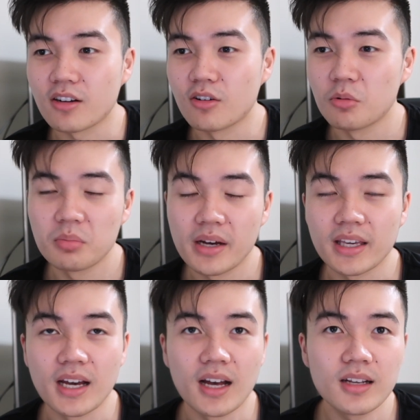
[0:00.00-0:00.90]
oh my
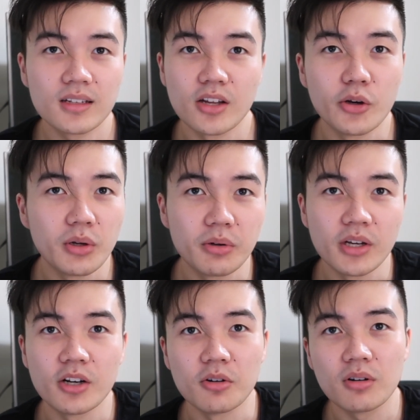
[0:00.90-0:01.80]
god,
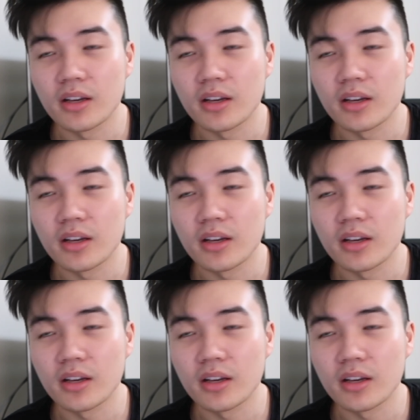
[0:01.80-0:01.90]
no,